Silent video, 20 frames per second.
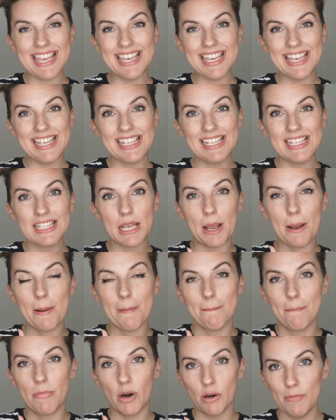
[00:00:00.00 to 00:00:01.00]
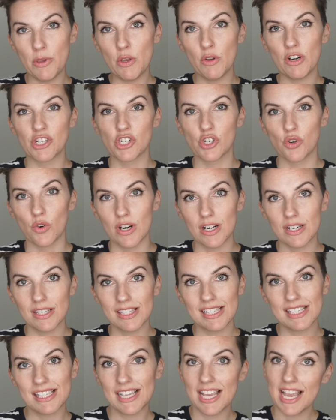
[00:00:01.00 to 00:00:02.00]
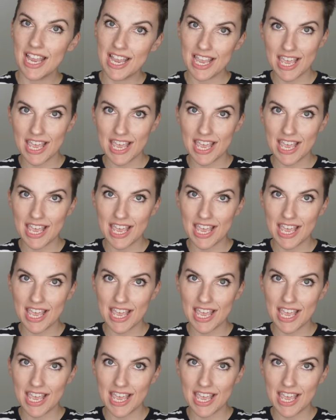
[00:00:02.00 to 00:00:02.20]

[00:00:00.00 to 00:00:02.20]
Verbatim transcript: is Bermuda shorts.